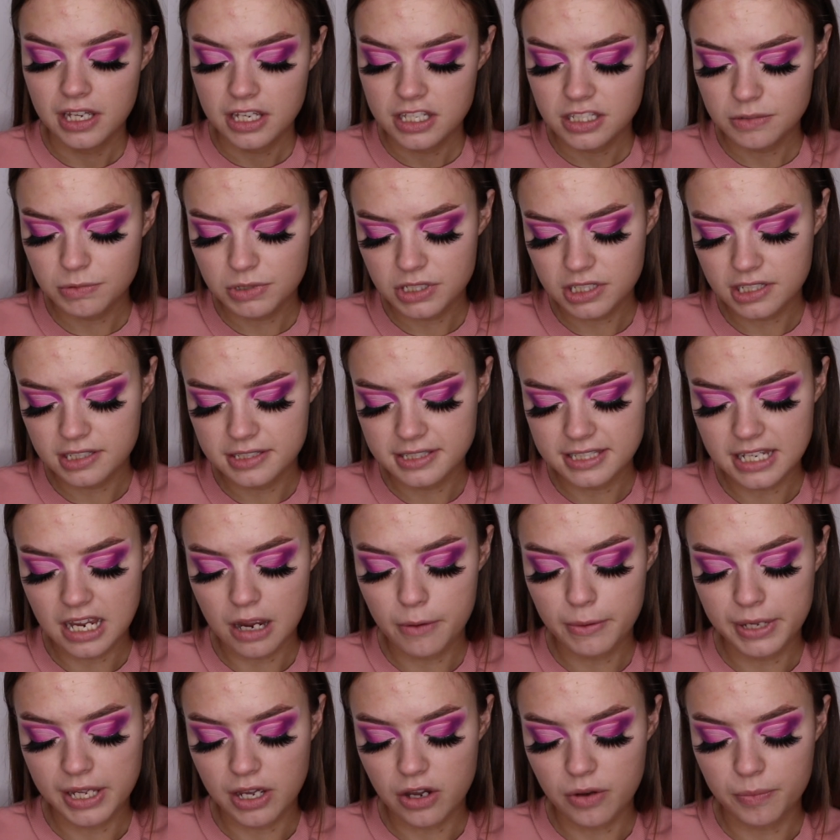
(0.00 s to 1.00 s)
So we're just gonna see how
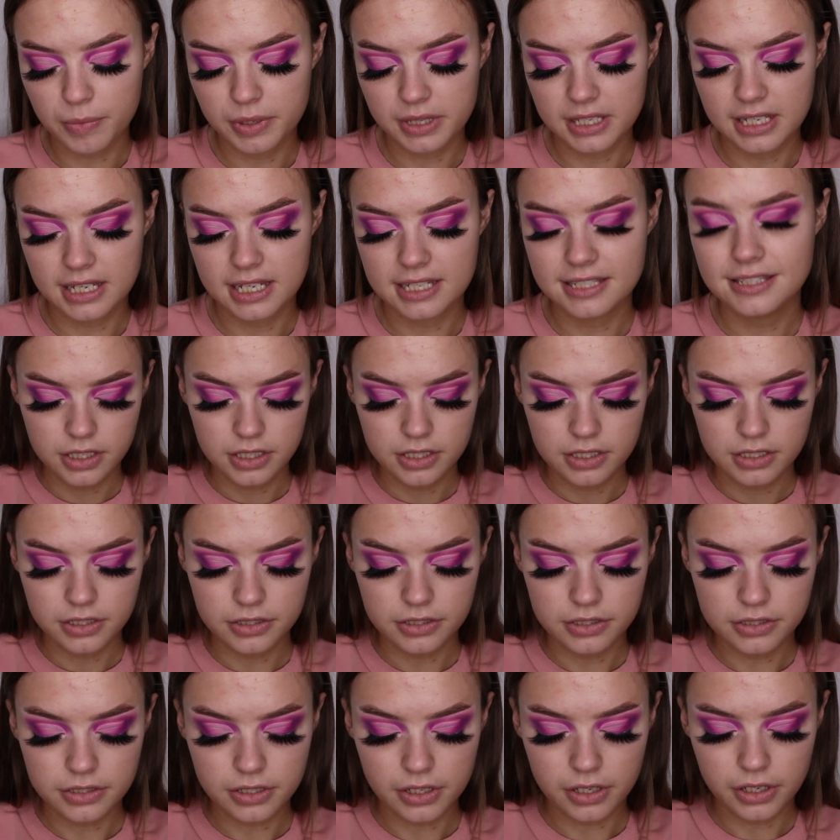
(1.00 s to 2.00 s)
we get on with this.
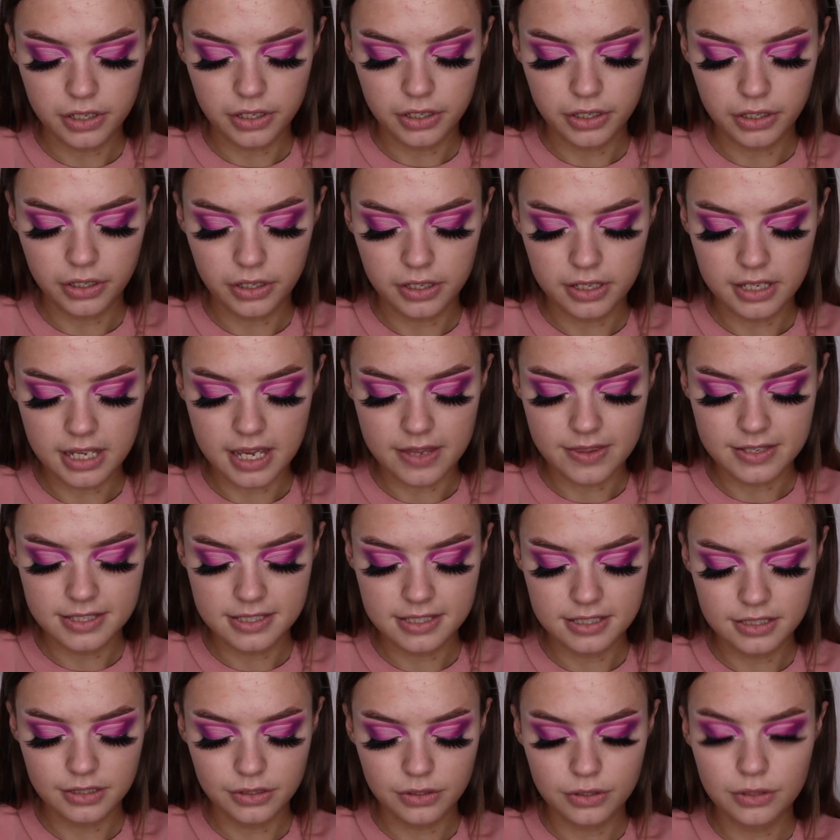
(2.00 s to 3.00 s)
So yeah, this
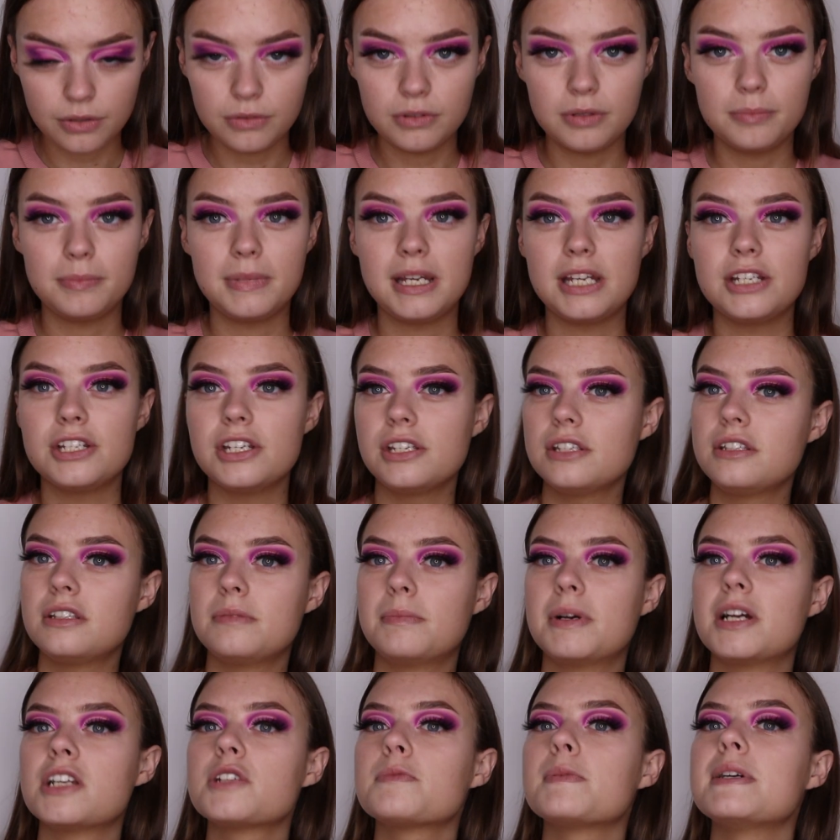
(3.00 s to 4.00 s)
is in Golden Beige. It's to
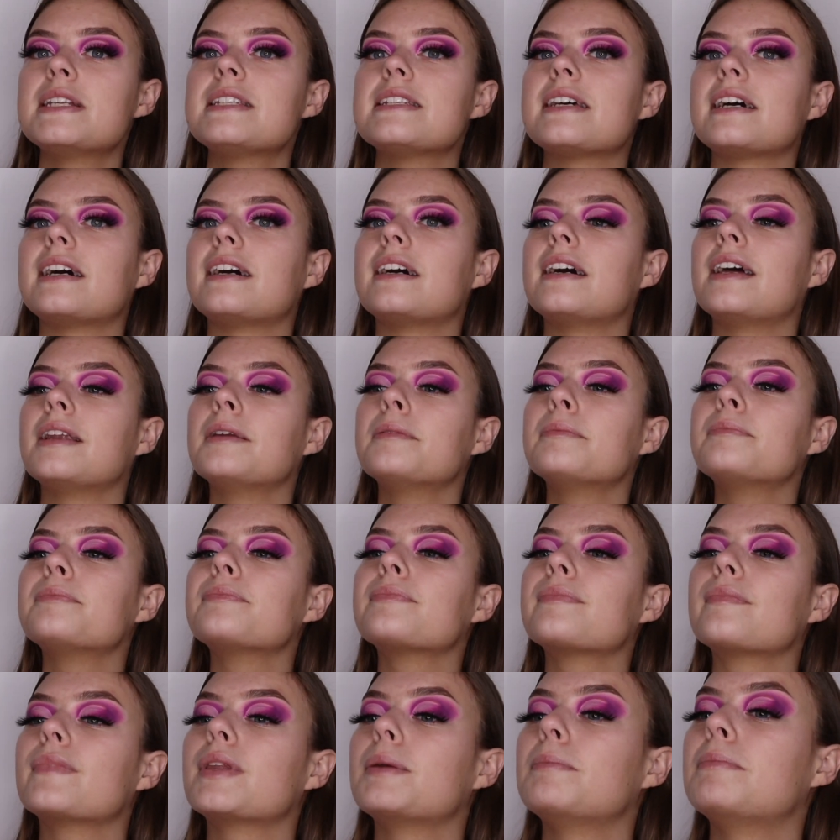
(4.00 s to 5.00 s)
match my tan,
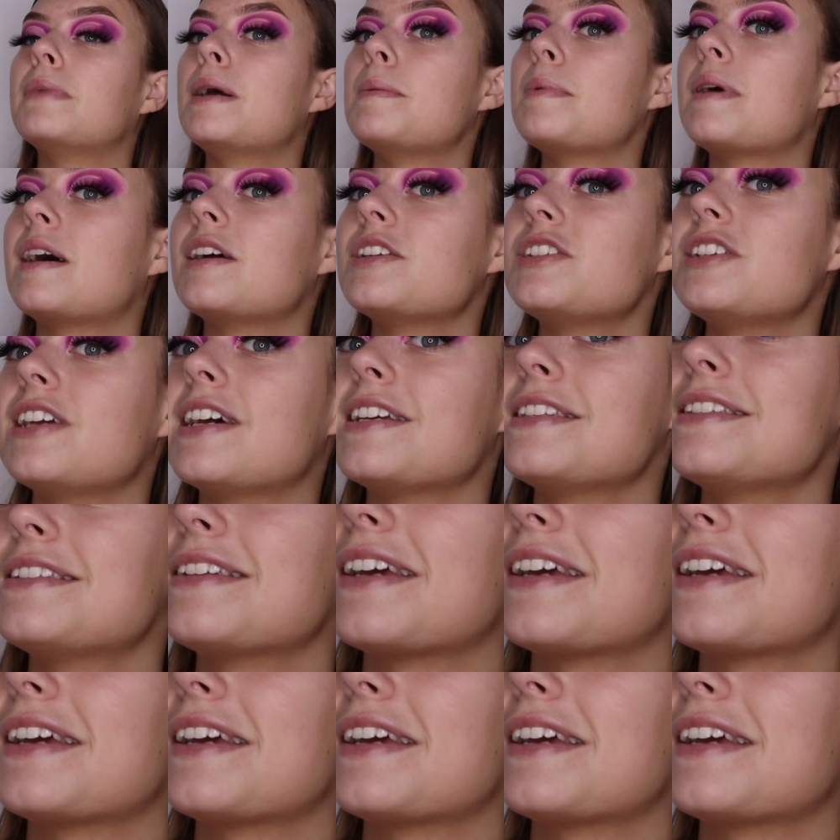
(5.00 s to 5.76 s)
my Patchia's